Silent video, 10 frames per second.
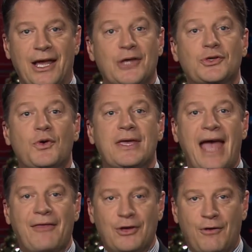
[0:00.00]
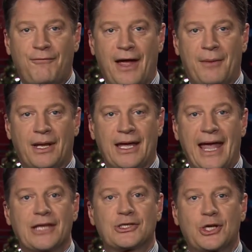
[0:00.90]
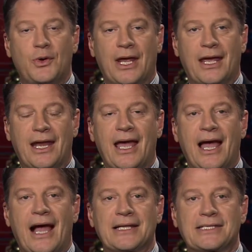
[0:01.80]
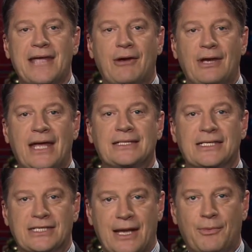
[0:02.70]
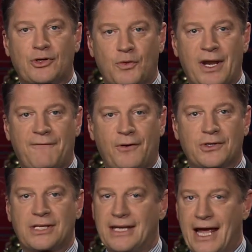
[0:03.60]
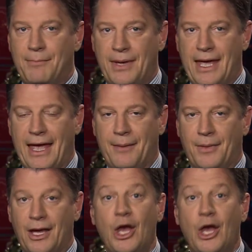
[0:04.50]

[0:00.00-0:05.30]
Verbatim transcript: So gather your family and tune in on Saturday, December 21st at 9 p.m.